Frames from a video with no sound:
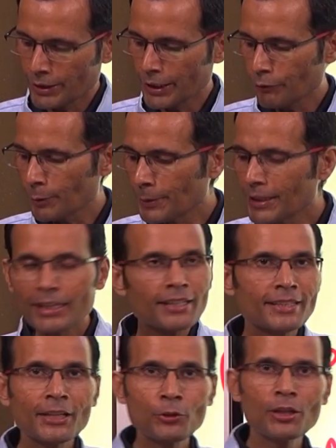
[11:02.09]
It will be
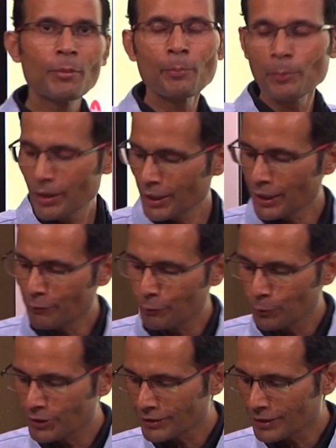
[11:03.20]
easy to remember if
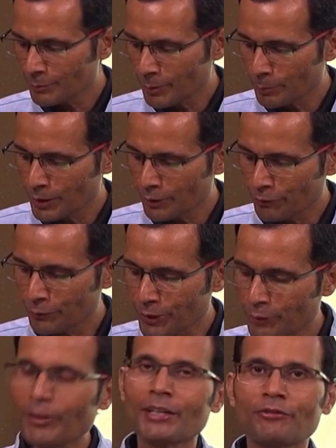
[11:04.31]
you just remember
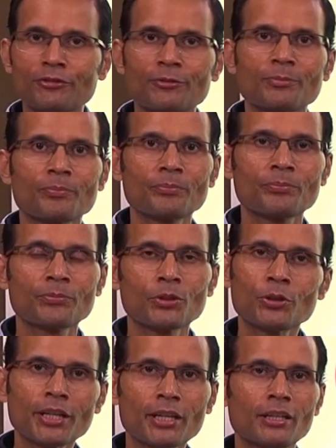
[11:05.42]
55.
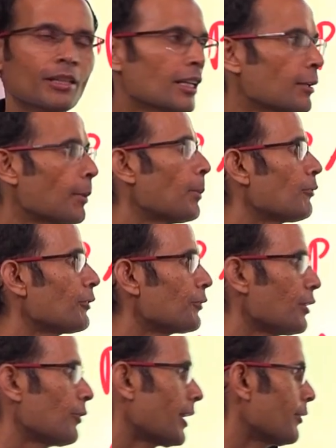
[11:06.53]
Okay, remember
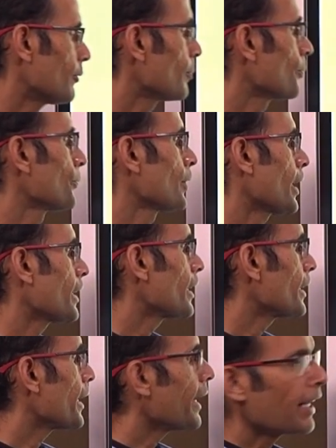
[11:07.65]
55. And
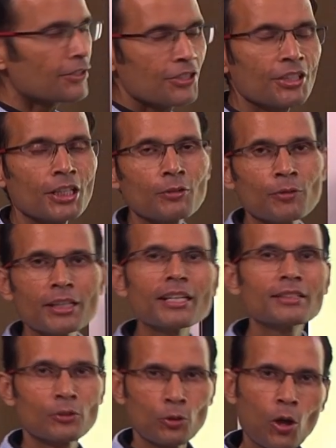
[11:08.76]
then AH interval
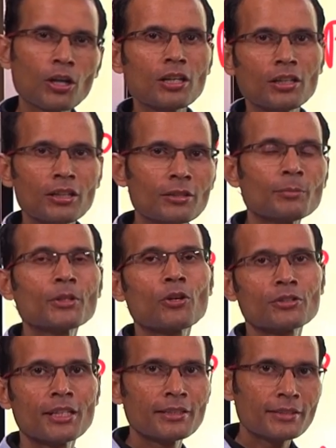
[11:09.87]
is longer
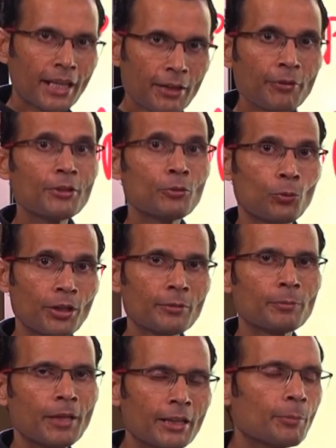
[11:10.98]
because there is AV node
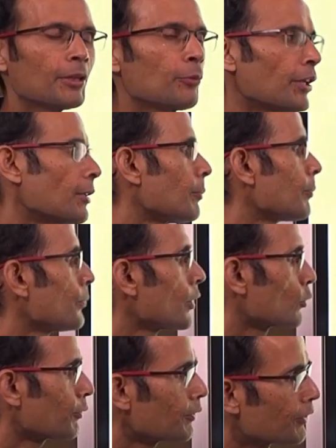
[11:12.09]
in between.
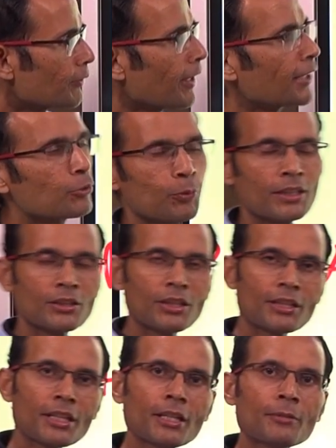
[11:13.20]
So 55 to
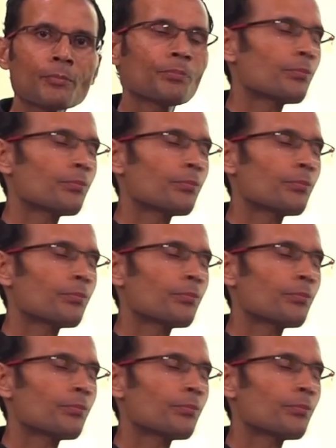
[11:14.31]
130.